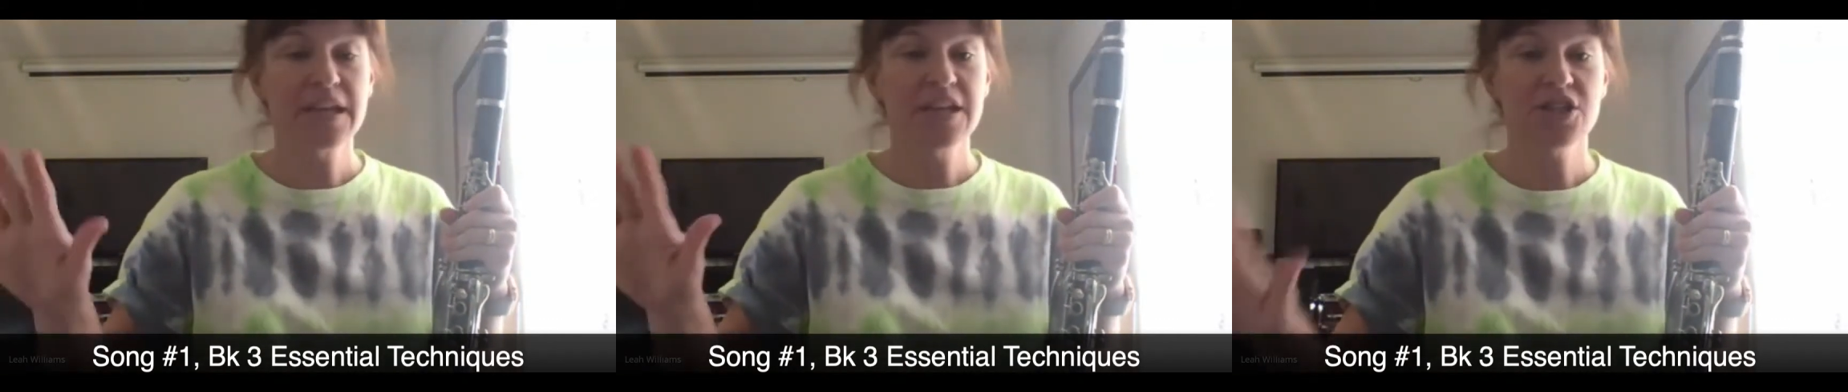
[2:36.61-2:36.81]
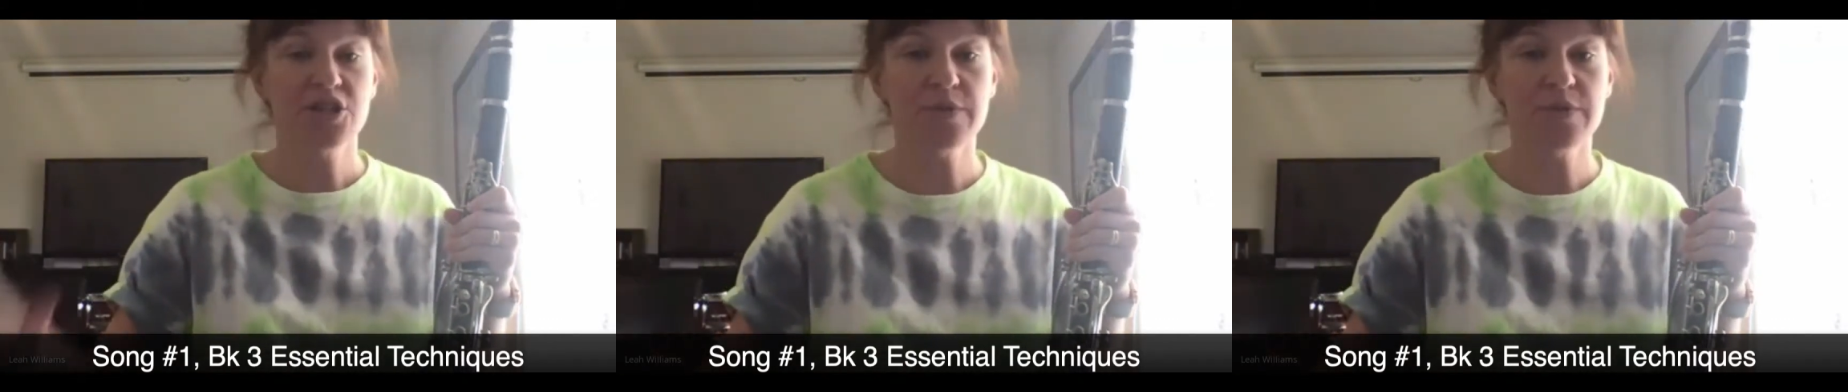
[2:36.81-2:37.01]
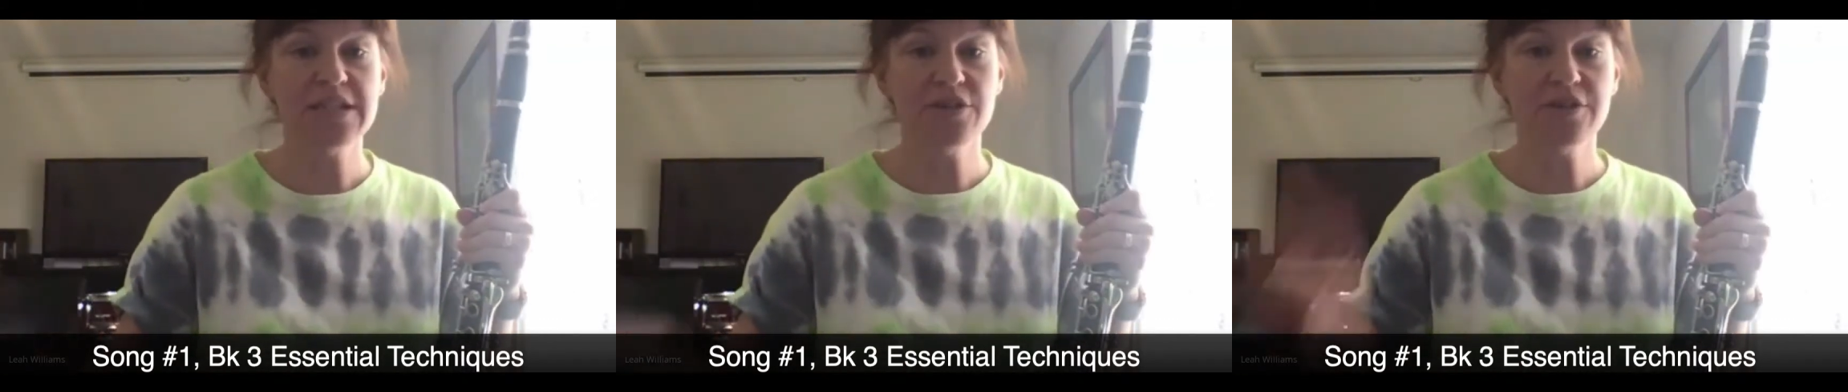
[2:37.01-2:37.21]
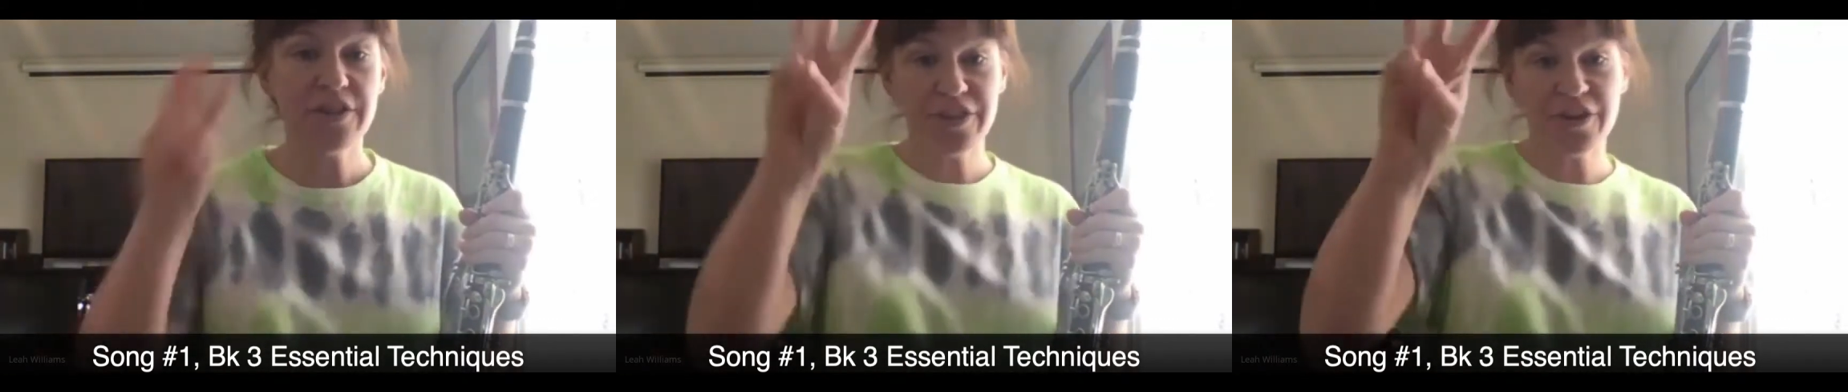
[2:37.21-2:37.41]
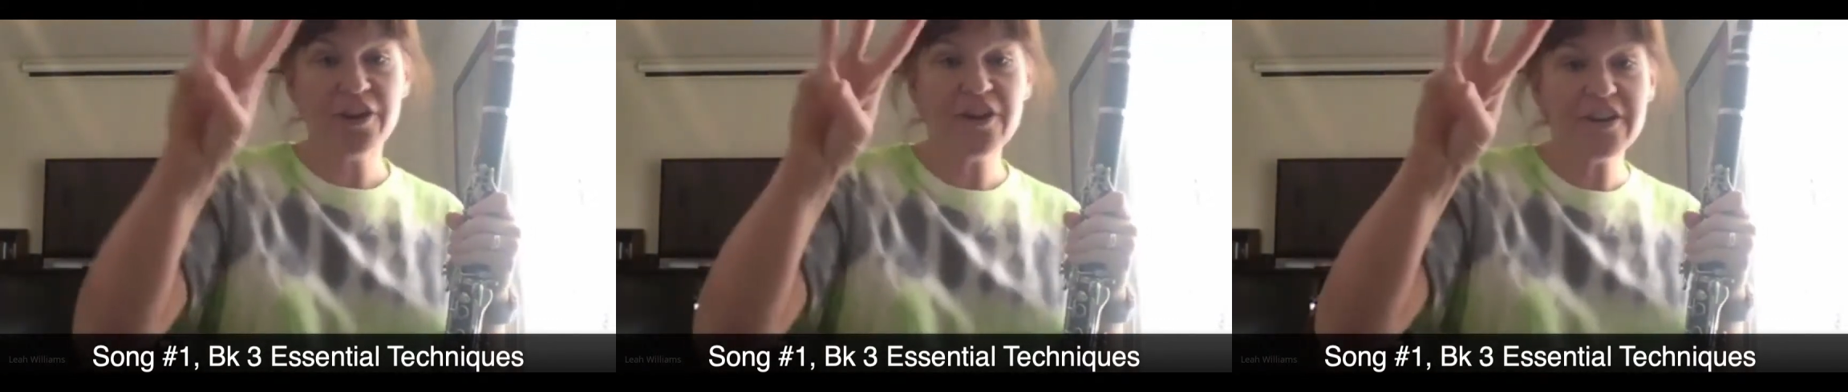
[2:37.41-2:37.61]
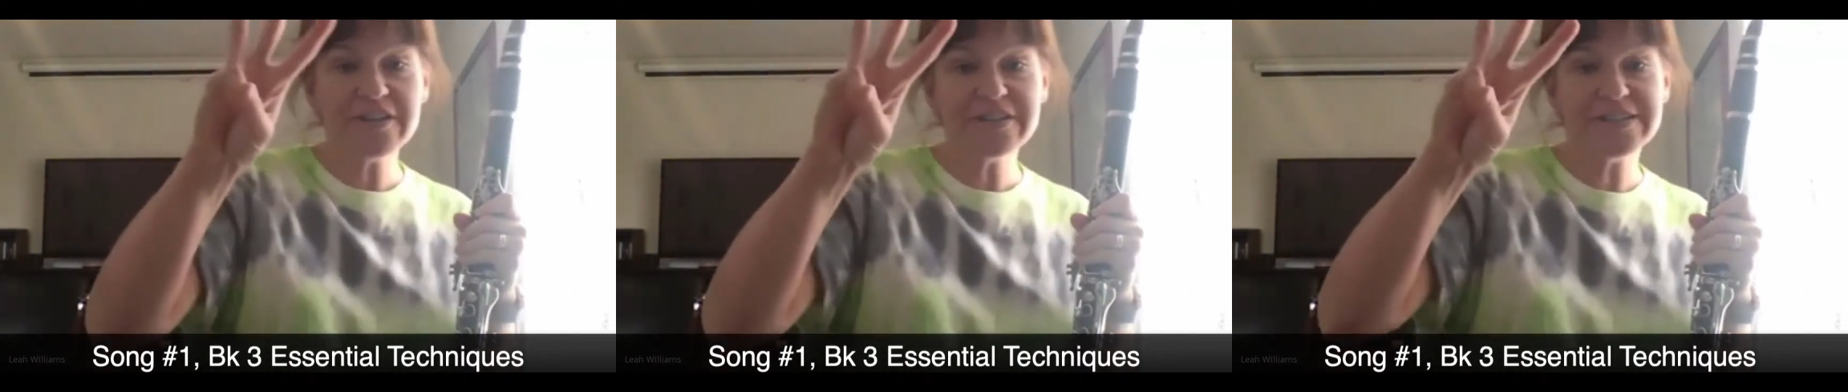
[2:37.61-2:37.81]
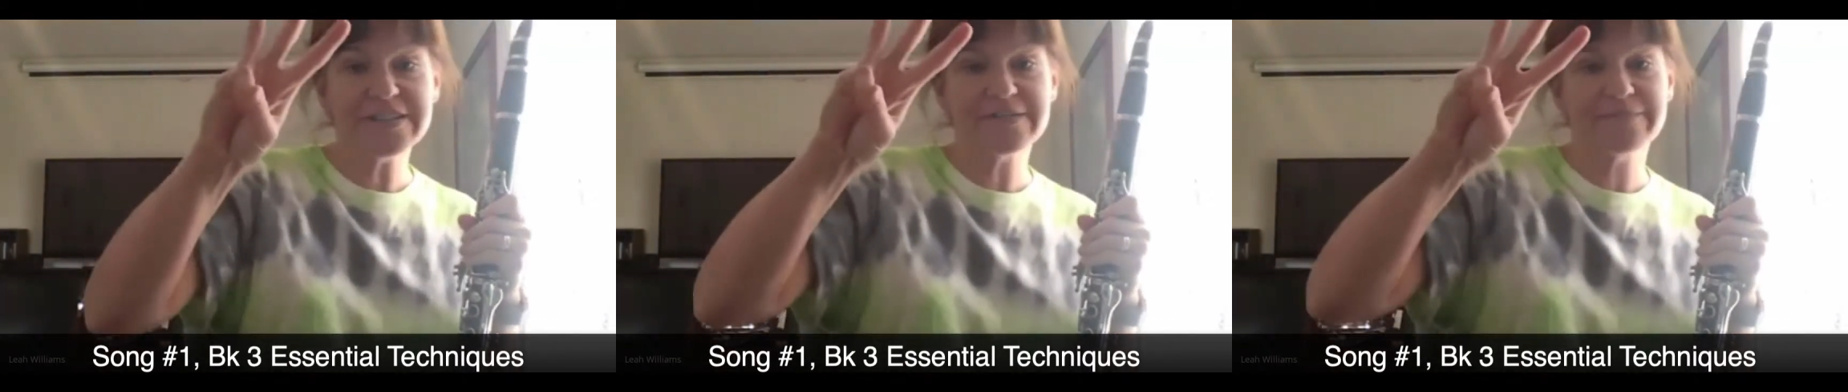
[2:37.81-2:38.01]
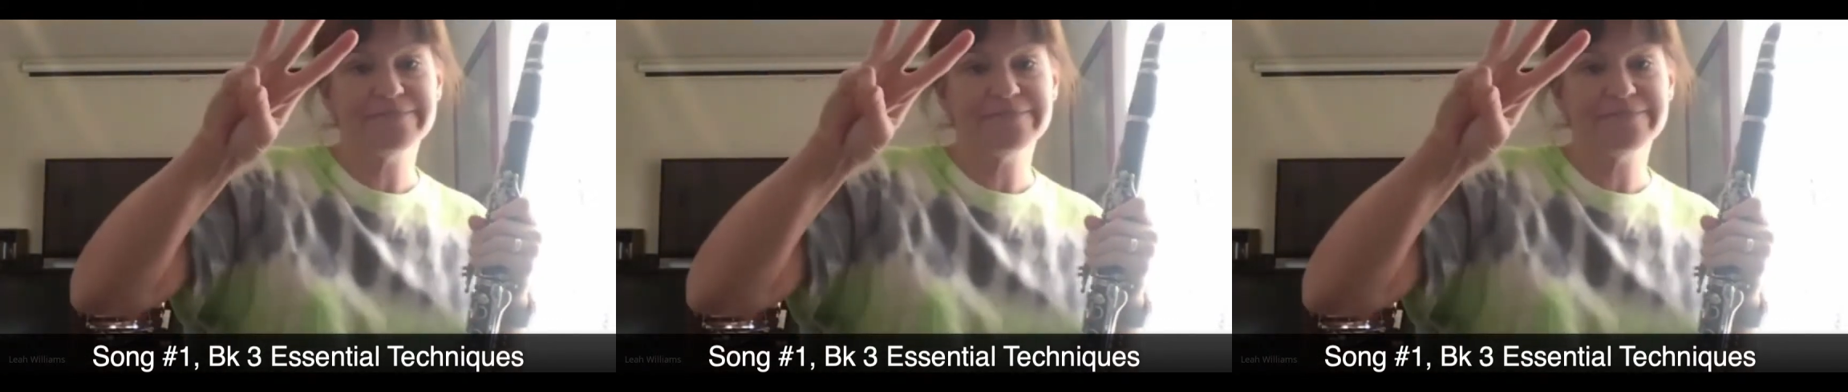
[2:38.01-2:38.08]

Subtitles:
Should we do the thirds?